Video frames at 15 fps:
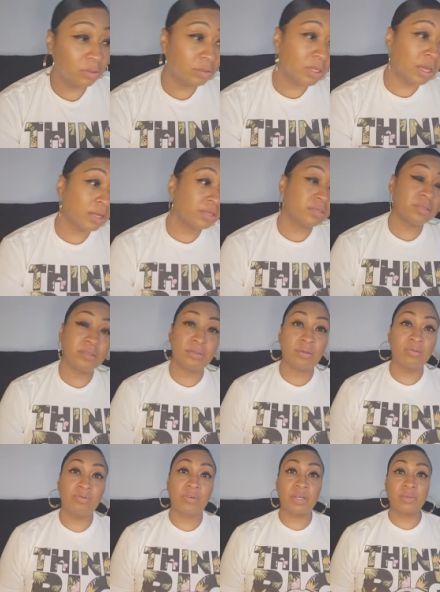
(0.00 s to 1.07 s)
you guys,
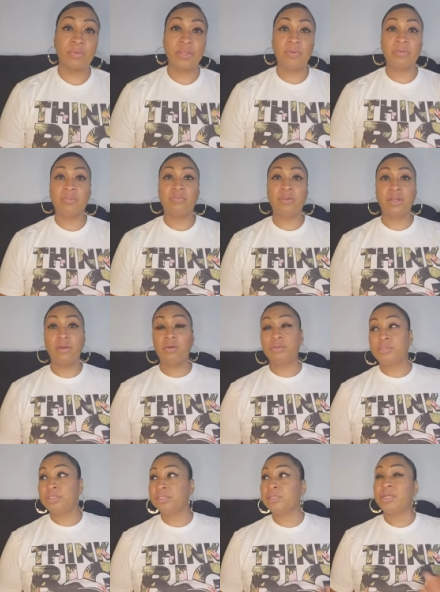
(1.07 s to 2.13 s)
don't fucking play with the fucking
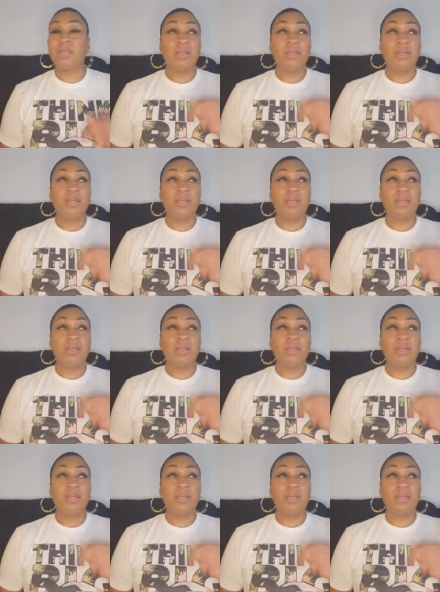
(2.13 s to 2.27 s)
ocean.